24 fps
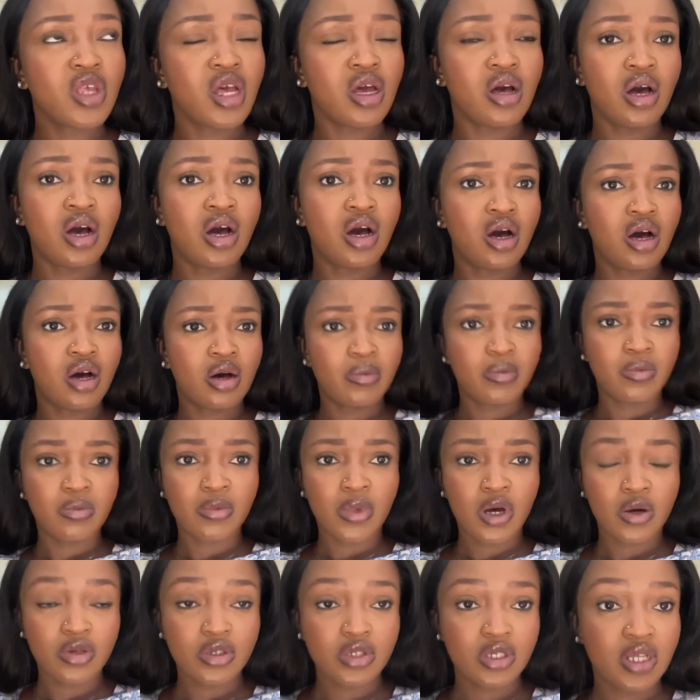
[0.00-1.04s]
I
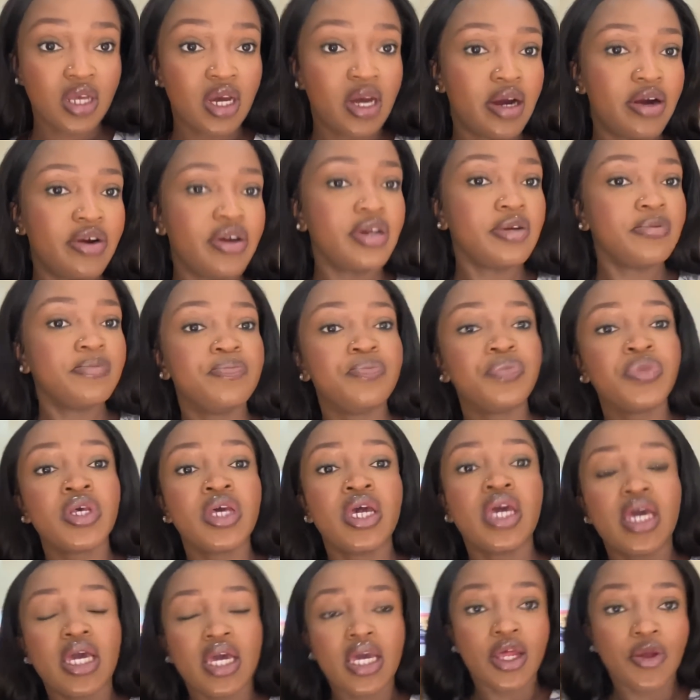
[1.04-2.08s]
was in a hurry.
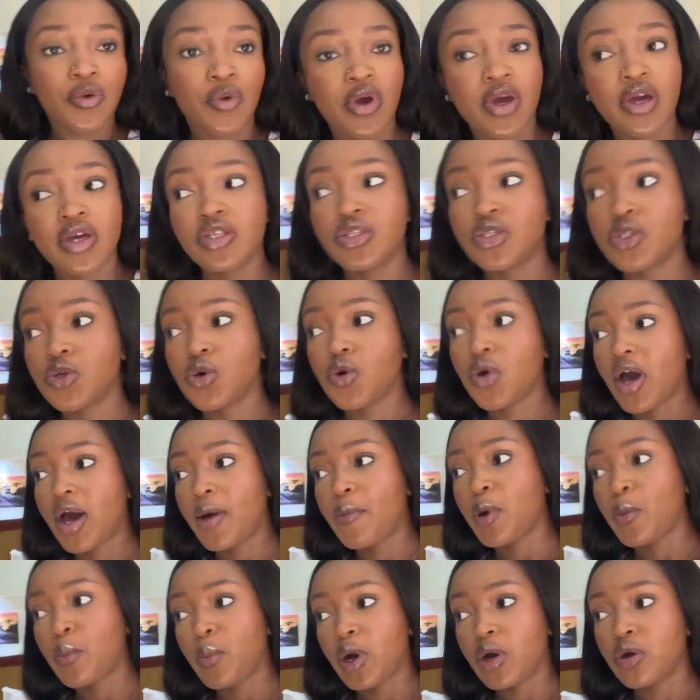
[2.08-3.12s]
Anyway, so
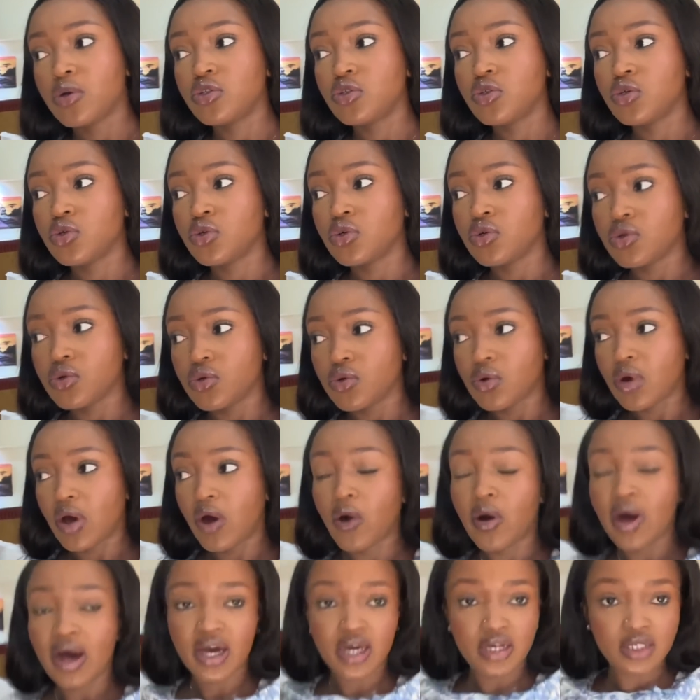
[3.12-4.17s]
I'm about to
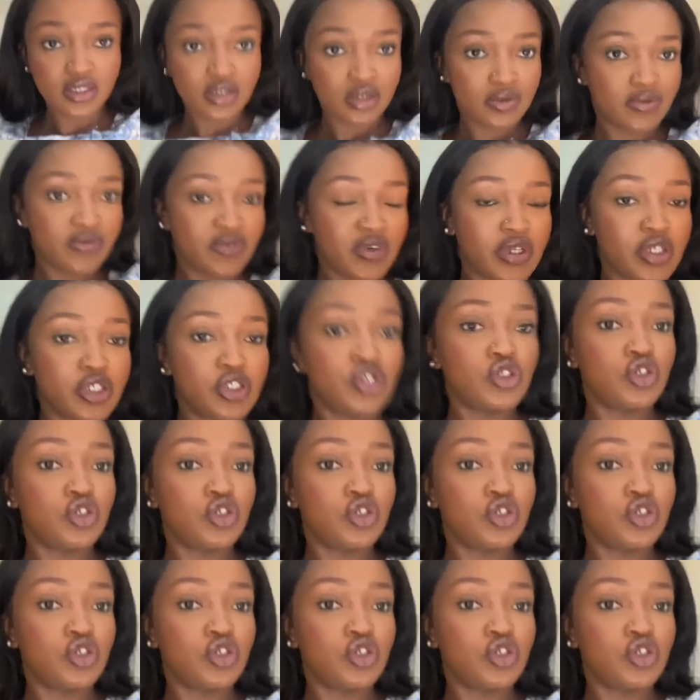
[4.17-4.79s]
I finished